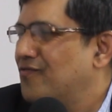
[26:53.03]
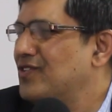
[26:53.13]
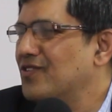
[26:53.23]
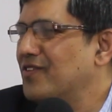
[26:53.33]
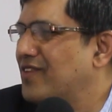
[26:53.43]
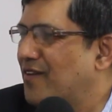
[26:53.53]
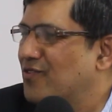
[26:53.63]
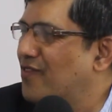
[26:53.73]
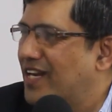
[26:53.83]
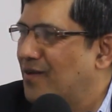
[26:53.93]
We don't even have
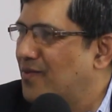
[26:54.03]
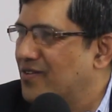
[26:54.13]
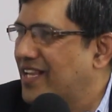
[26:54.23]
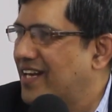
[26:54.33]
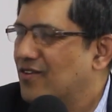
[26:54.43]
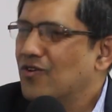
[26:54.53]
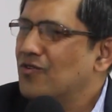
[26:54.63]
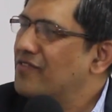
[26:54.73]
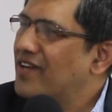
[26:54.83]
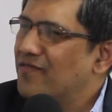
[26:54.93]
to worry about that, or
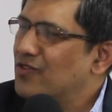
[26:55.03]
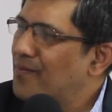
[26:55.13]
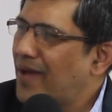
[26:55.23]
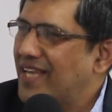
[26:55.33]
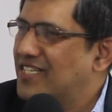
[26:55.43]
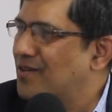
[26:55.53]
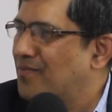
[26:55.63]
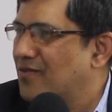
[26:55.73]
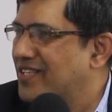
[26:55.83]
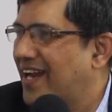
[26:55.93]
don't even have to imagine
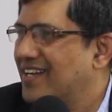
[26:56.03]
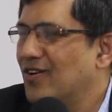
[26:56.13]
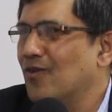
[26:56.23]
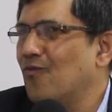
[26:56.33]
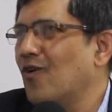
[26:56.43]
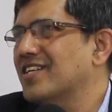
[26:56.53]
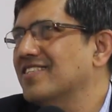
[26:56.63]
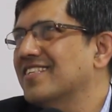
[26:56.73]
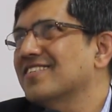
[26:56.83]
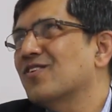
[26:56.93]
about that, or what
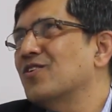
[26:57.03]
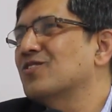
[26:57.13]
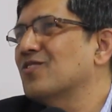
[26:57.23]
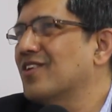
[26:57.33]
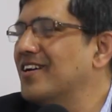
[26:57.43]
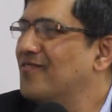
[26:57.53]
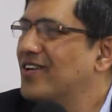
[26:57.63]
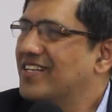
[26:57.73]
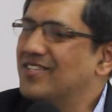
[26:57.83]
is this going to convert